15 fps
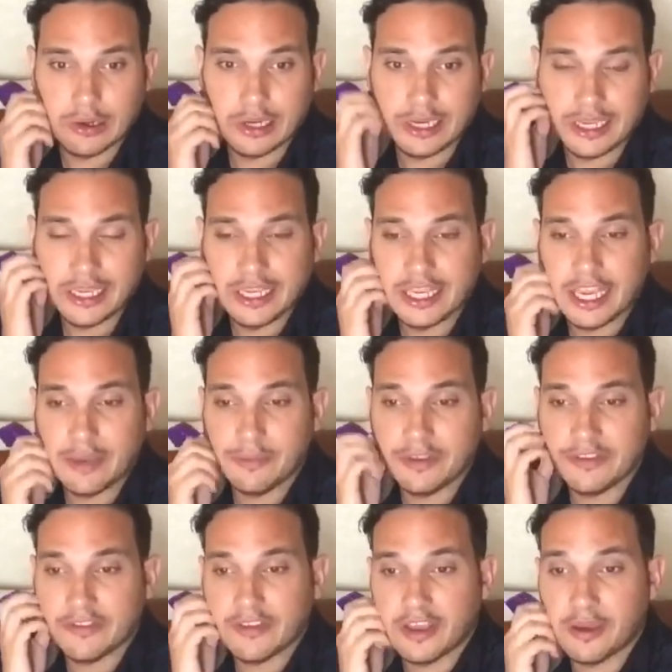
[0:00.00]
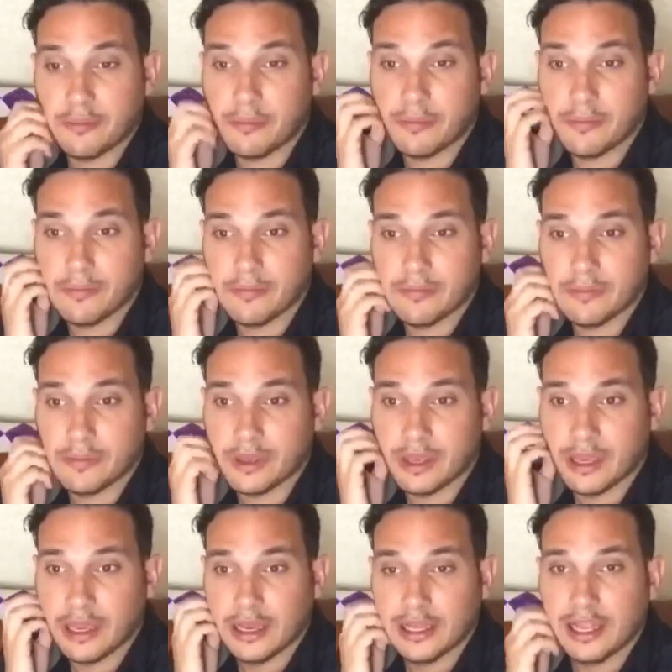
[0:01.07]
he gave me some
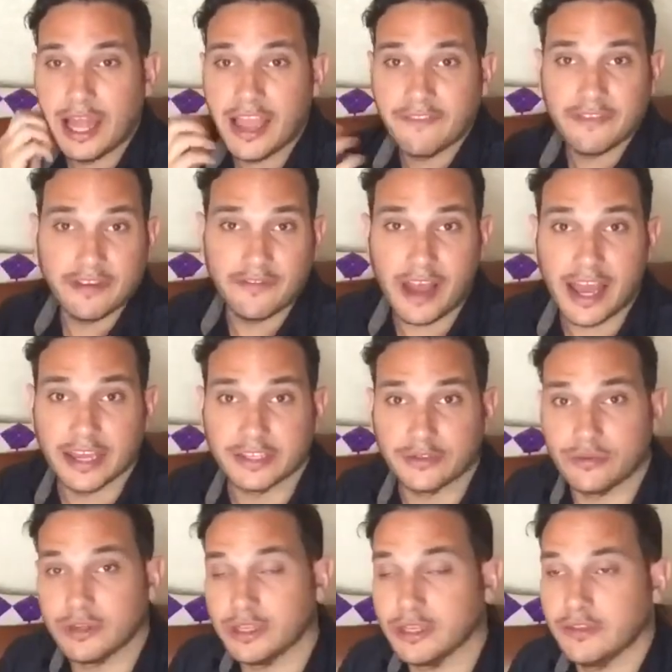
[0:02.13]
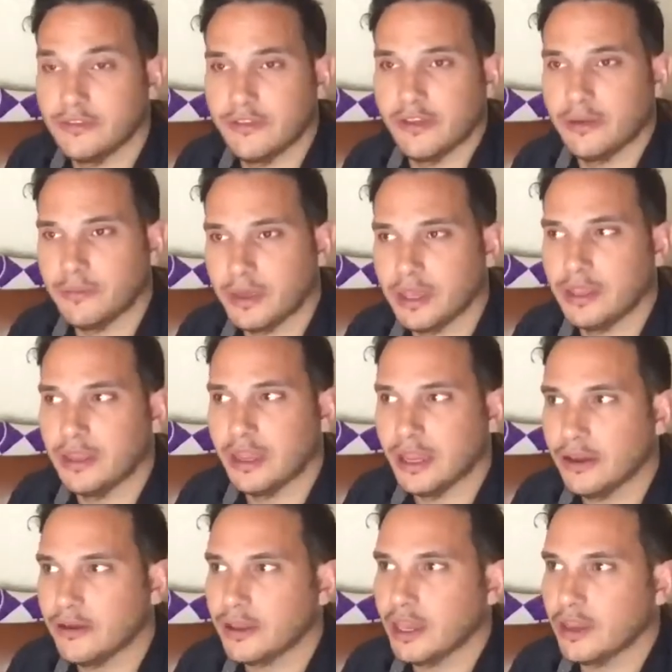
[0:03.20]
life advice, really. So I'm like, yeah,
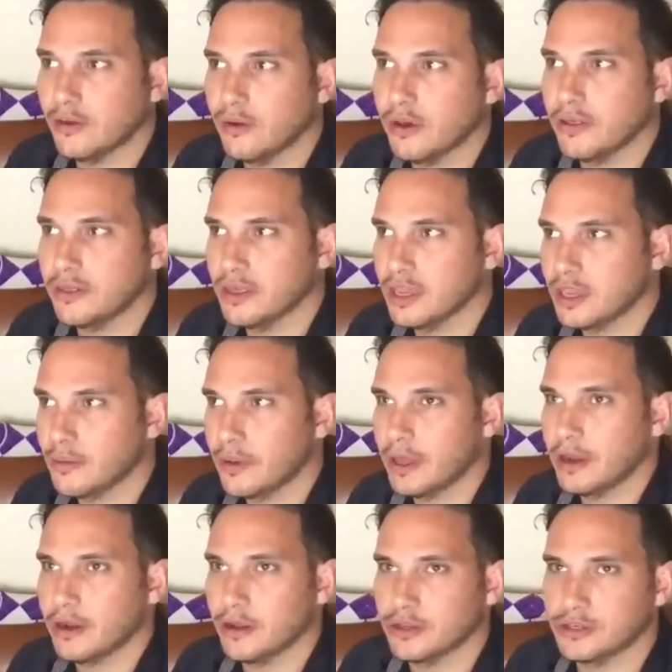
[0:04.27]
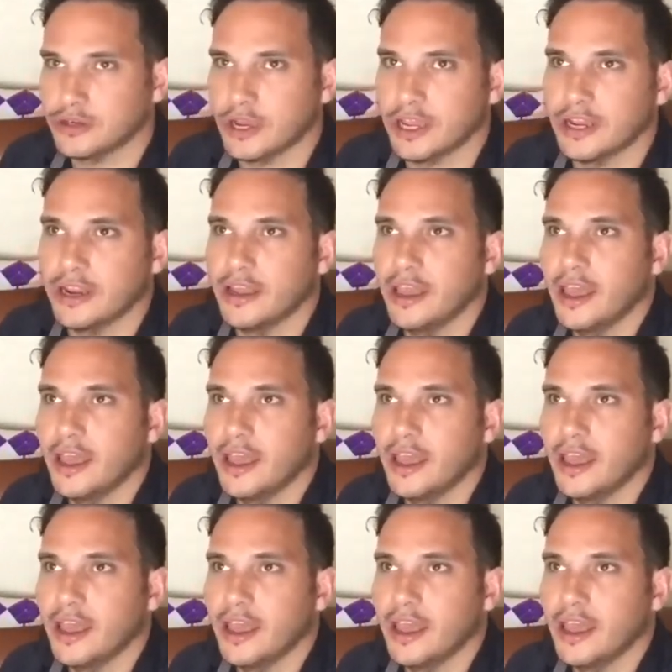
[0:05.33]
okay, cool, I'll think about it and I'll try and